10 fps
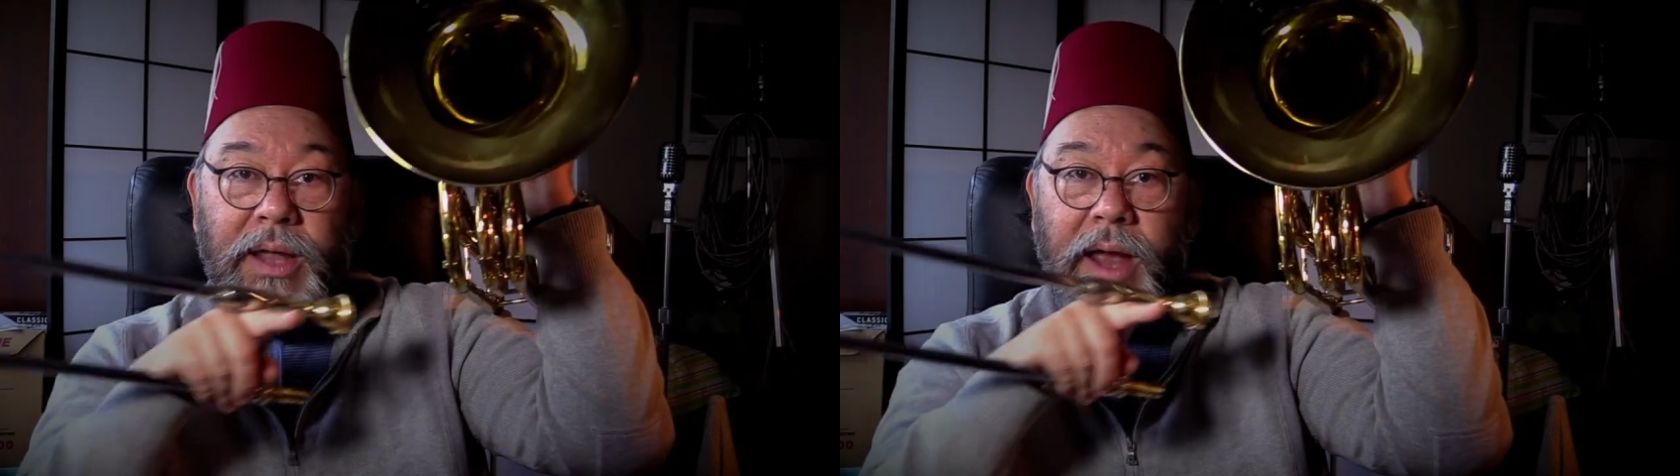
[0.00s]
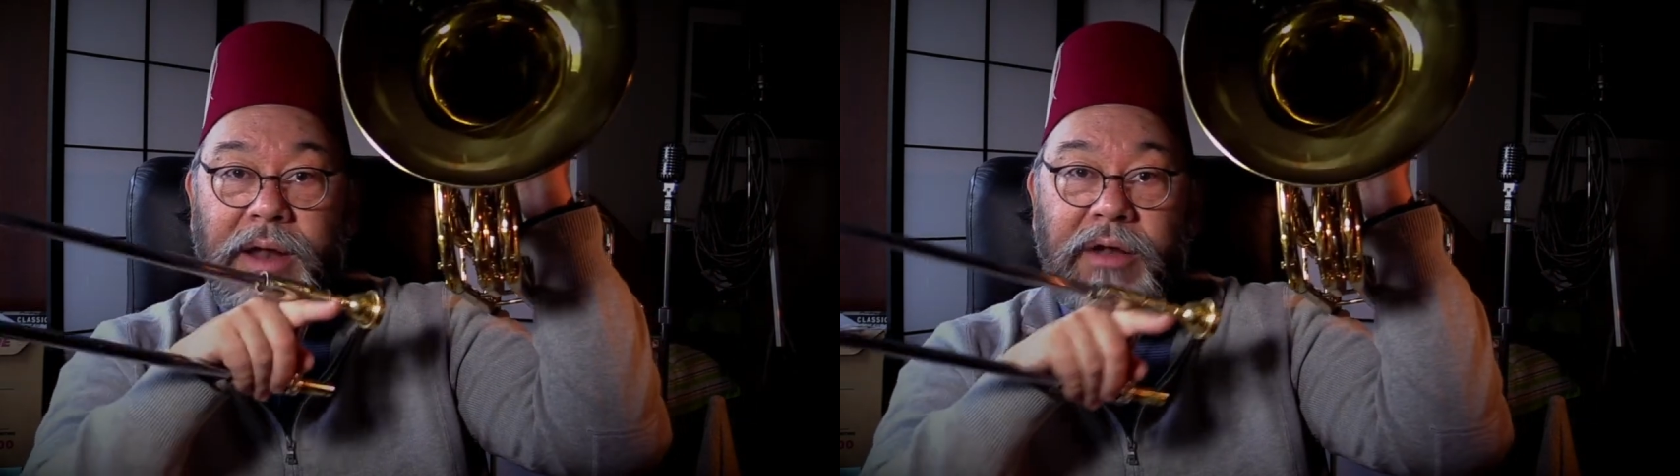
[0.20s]

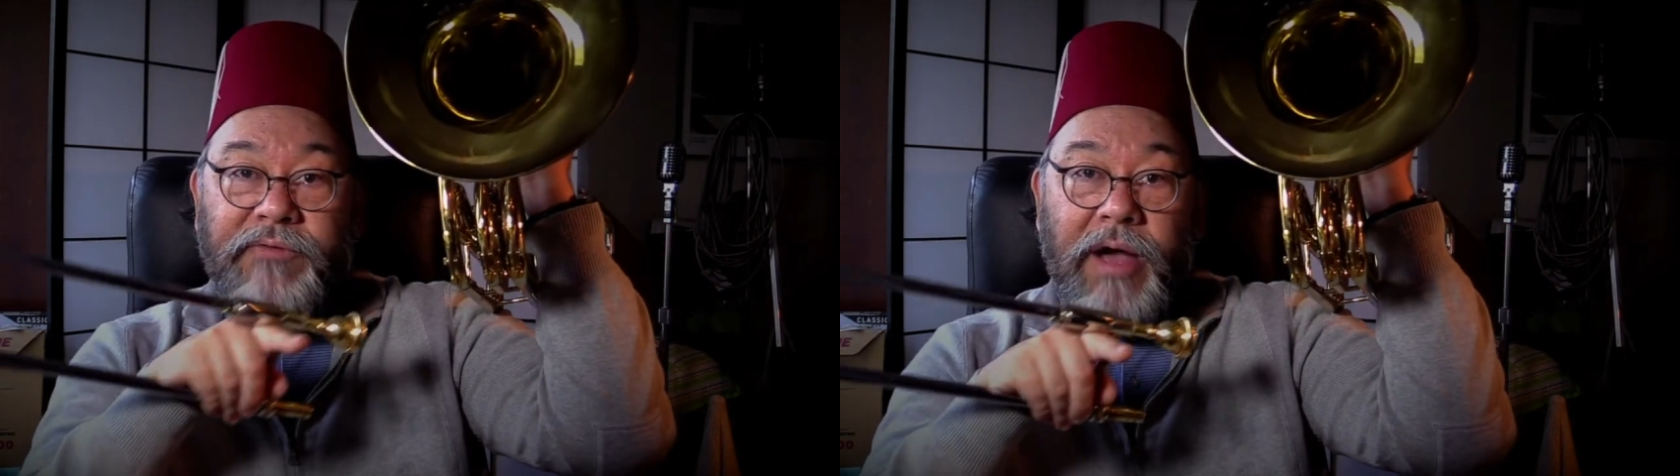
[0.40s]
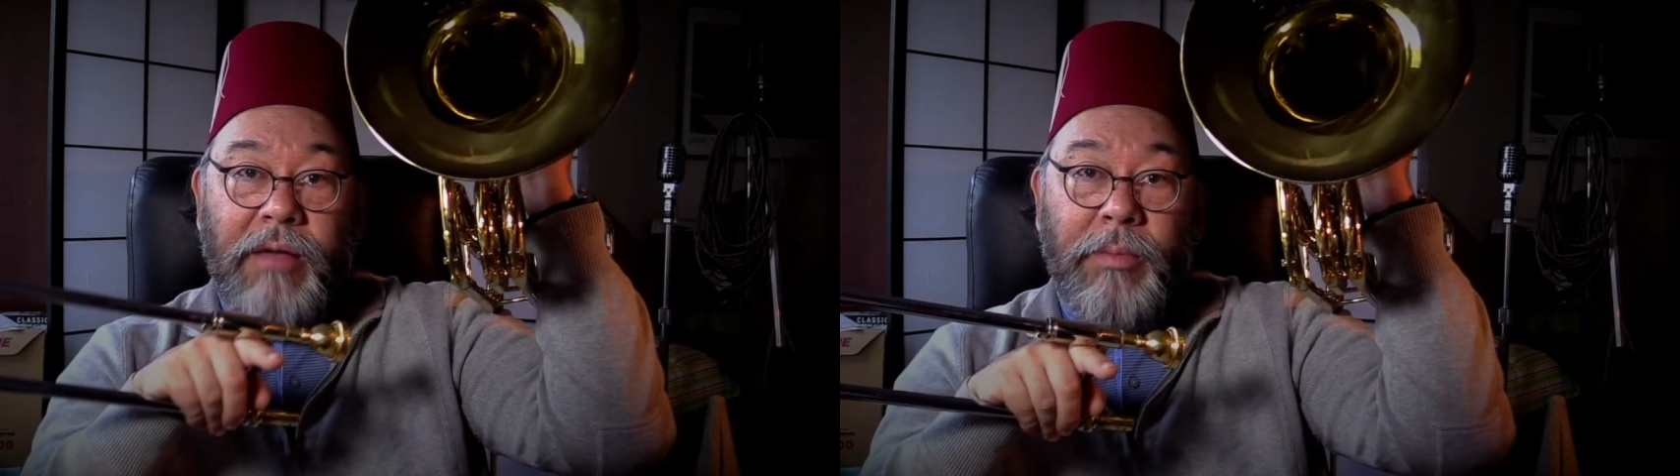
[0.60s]

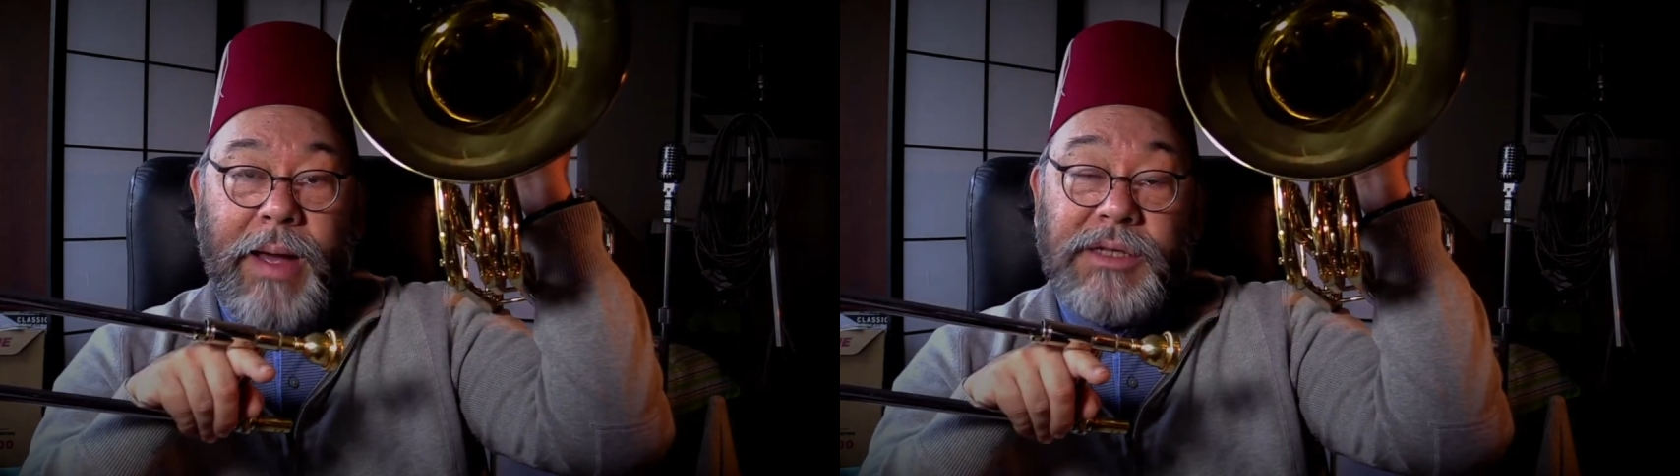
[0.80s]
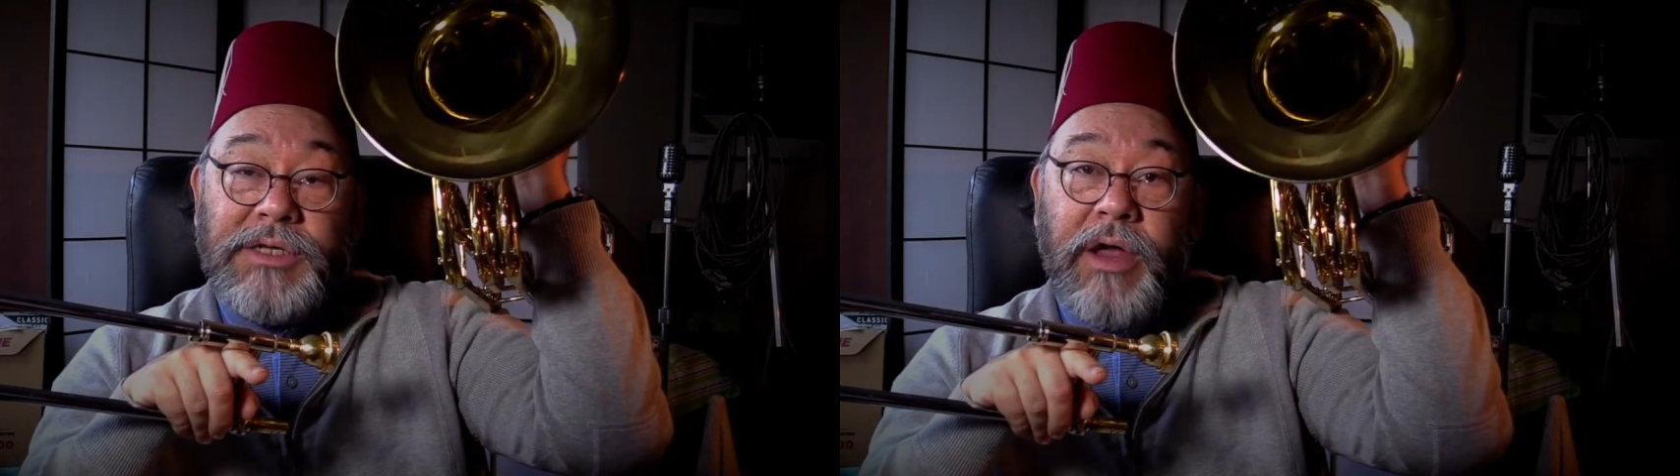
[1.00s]
identifiable by
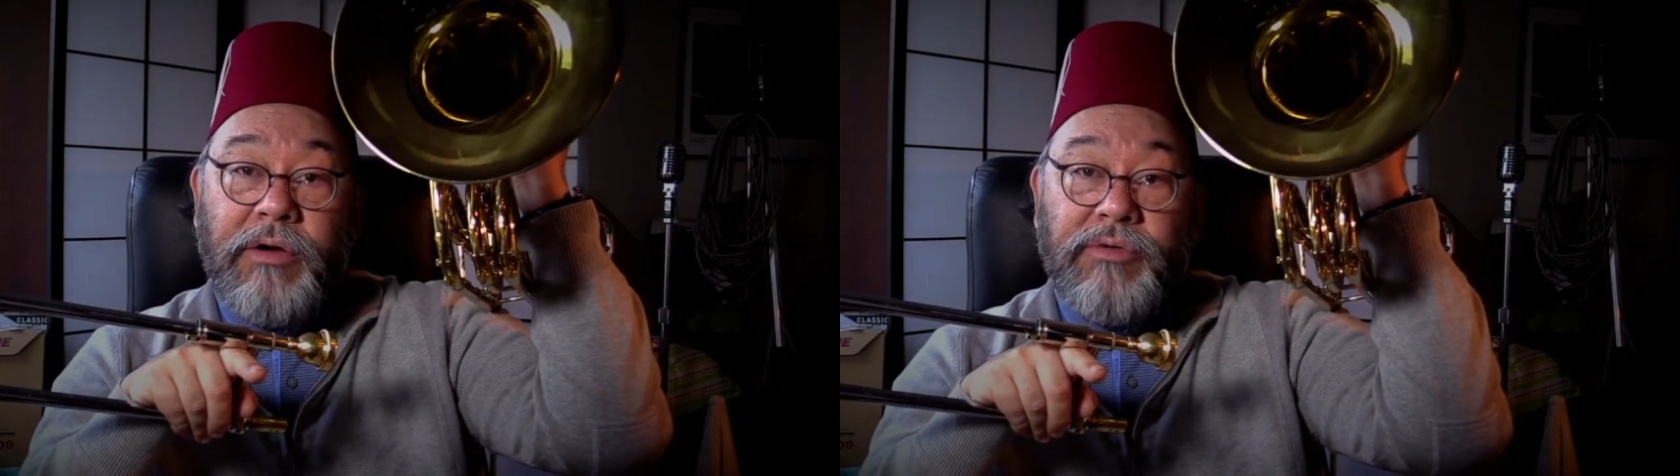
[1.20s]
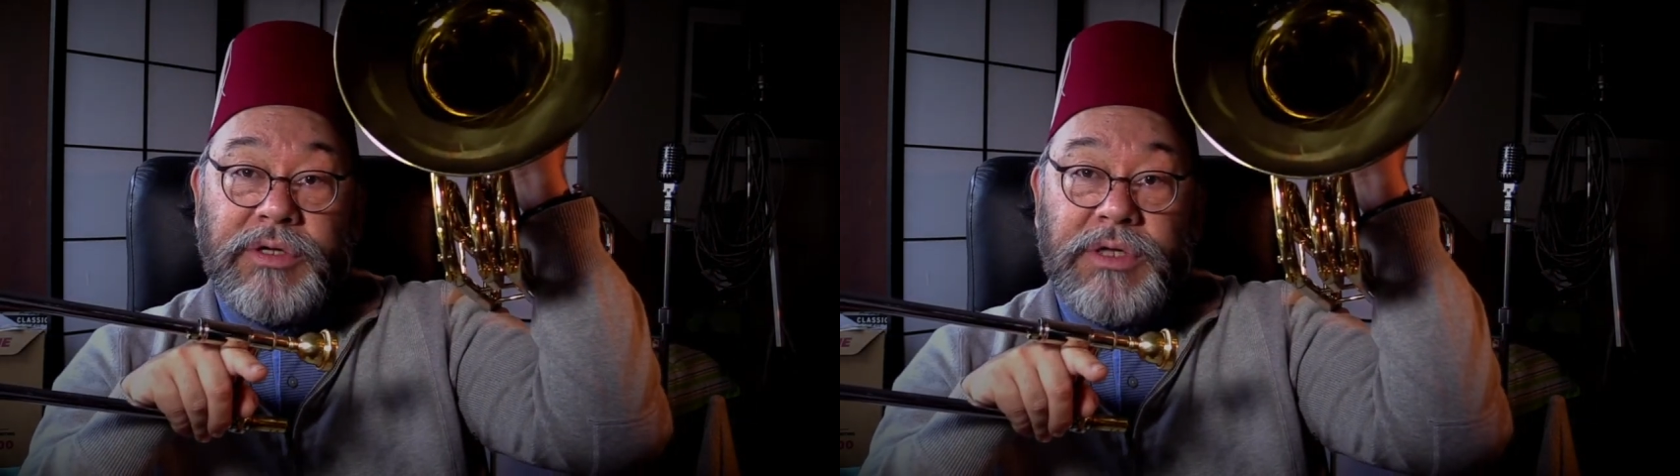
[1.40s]
its
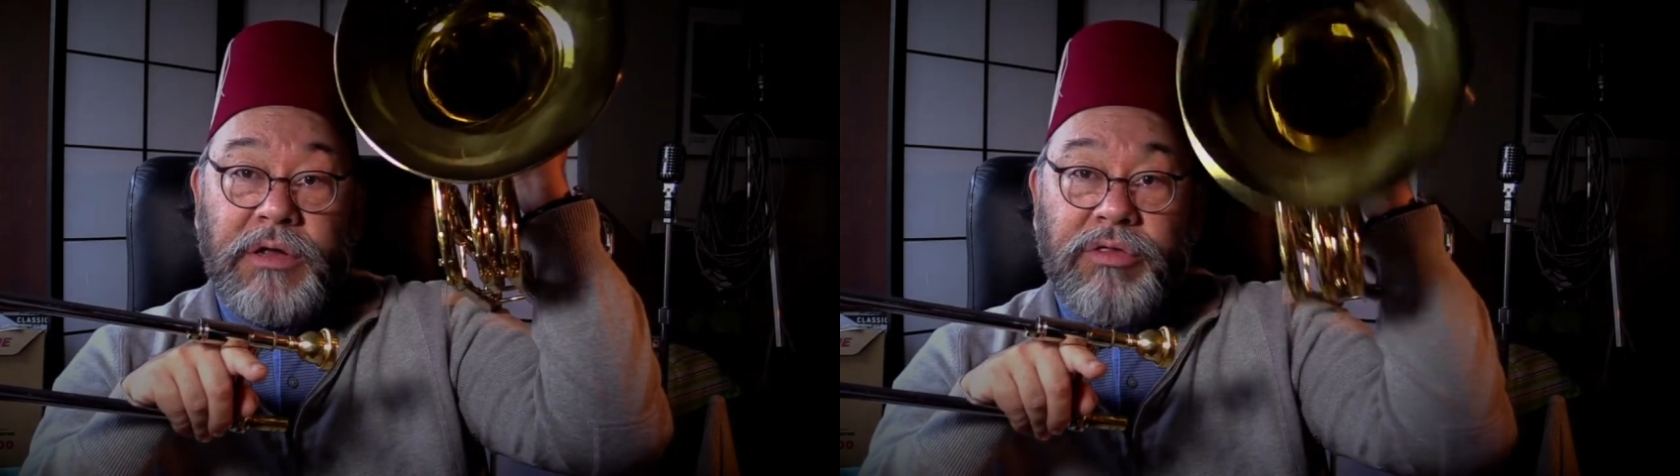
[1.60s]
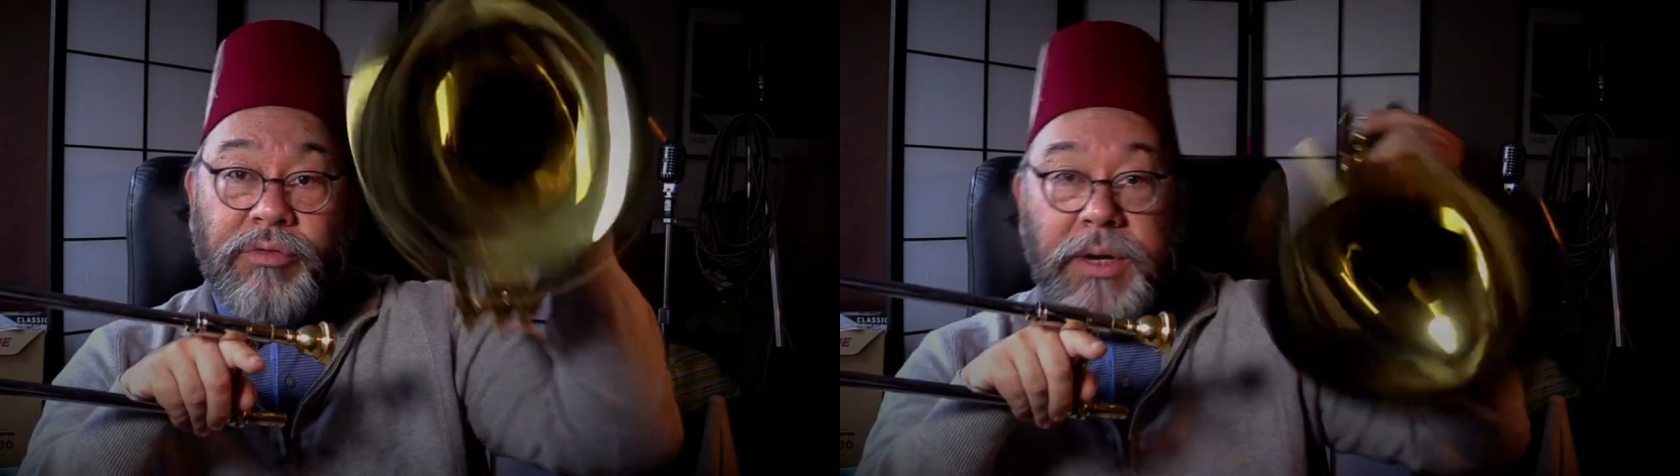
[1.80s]
characteristic
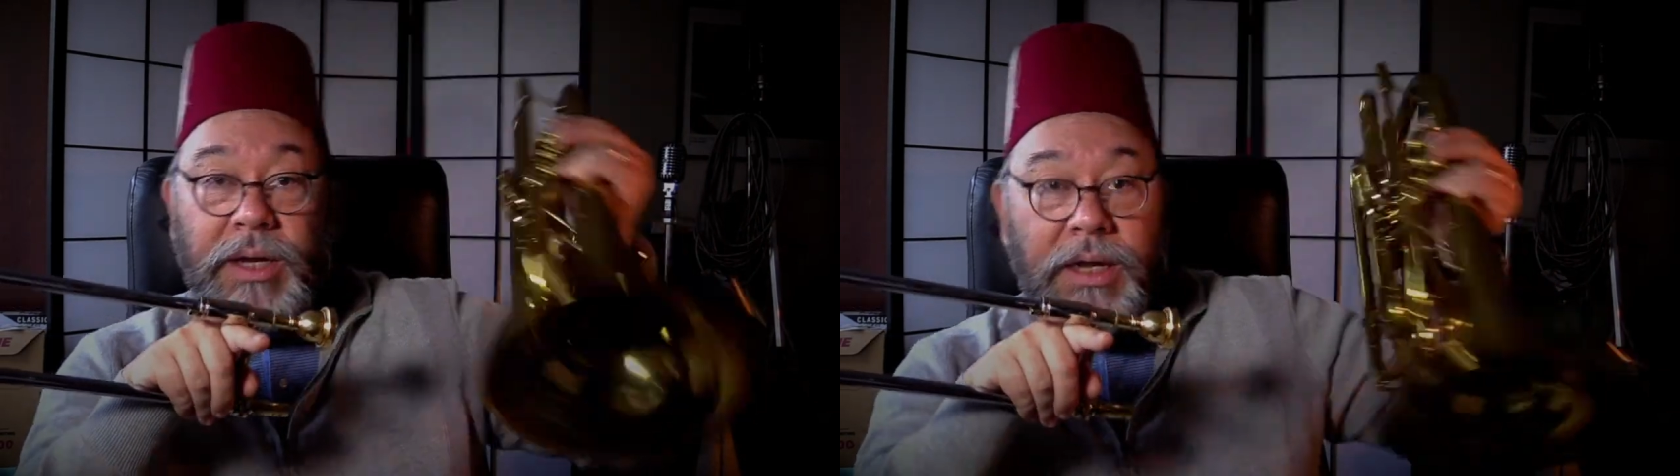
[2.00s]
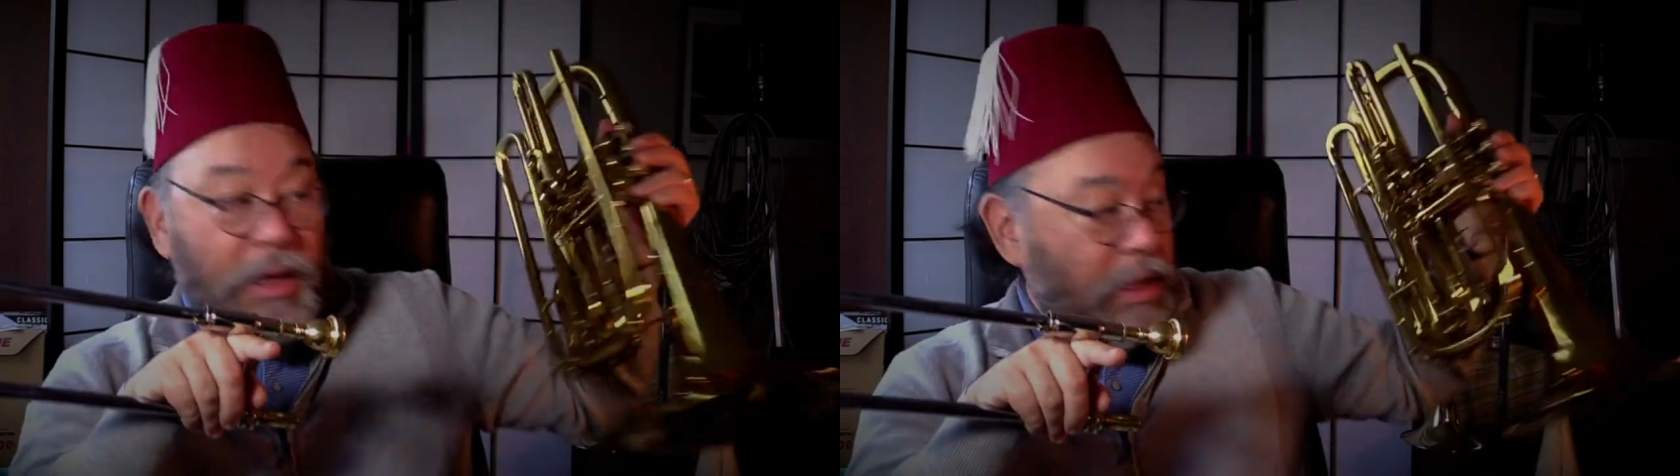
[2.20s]
three